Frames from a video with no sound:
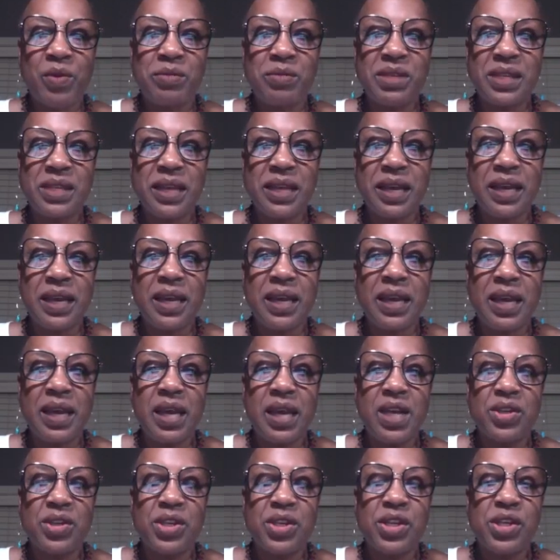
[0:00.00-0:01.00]
sink,
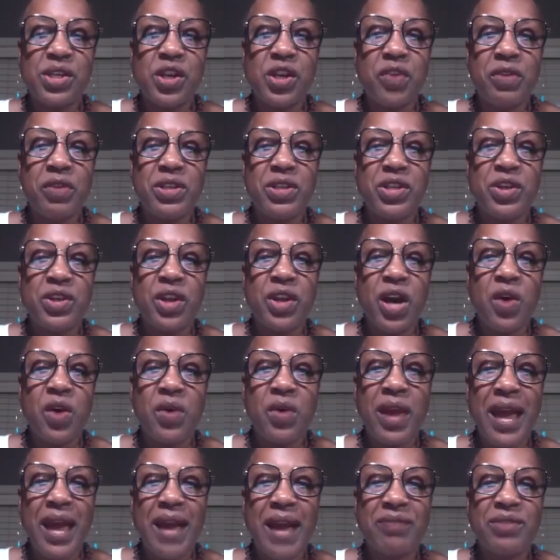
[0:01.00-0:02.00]
just know that you
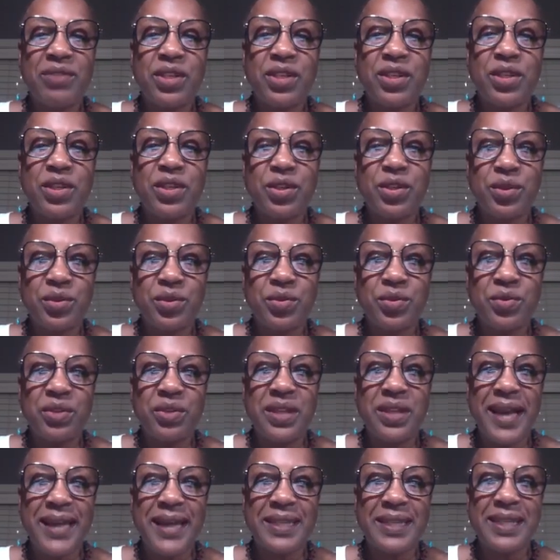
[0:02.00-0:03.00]
don't have to use
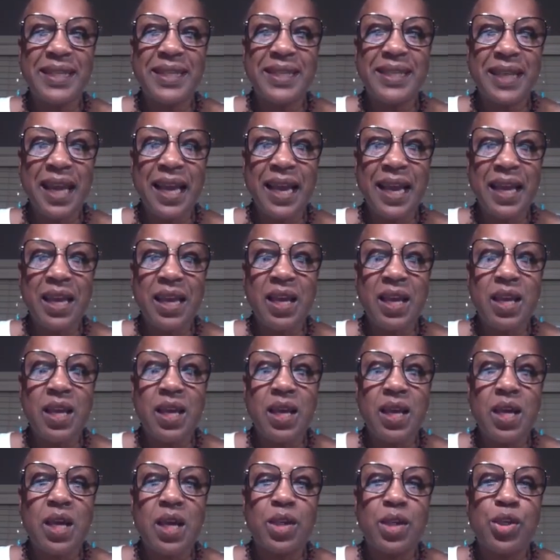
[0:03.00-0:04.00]
that sink
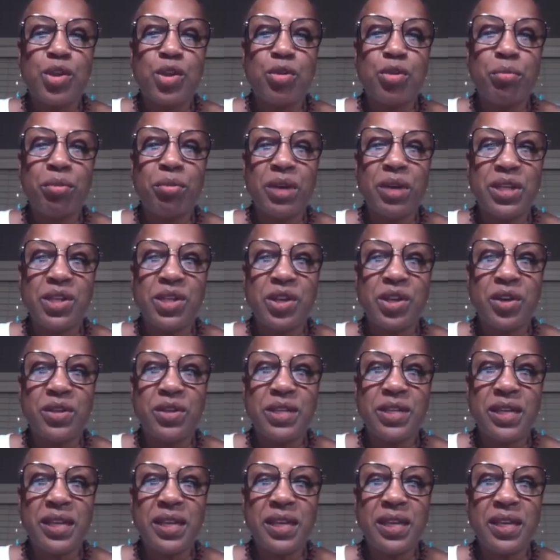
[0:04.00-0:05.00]
to brush their
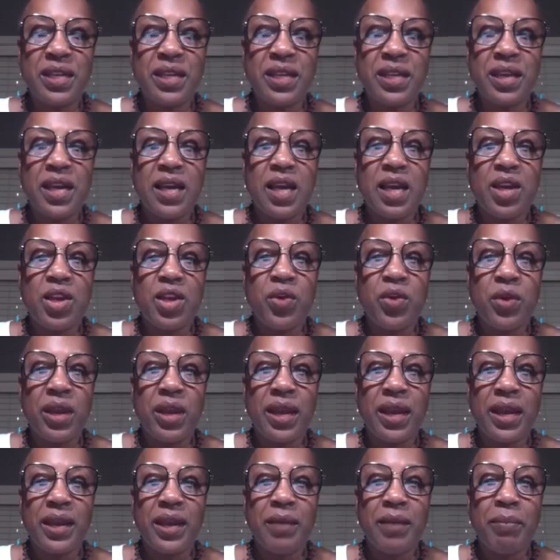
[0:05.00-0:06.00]
teeth. You can
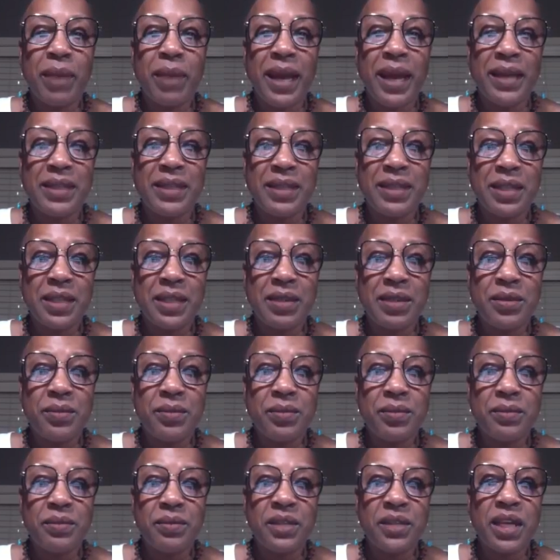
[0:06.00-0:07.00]
get a basin
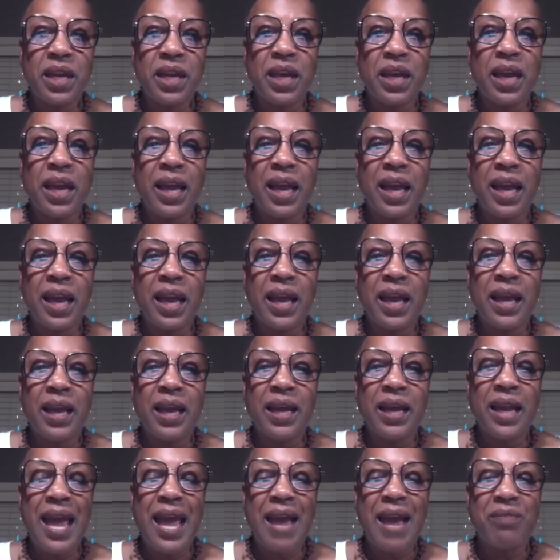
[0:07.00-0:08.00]

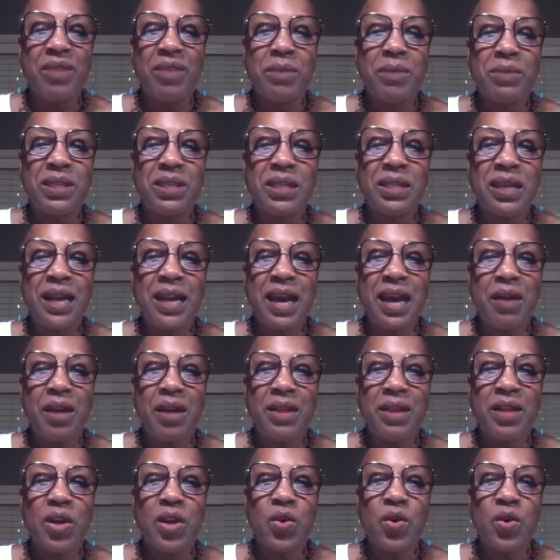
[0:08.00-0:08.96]
and have them sit down at the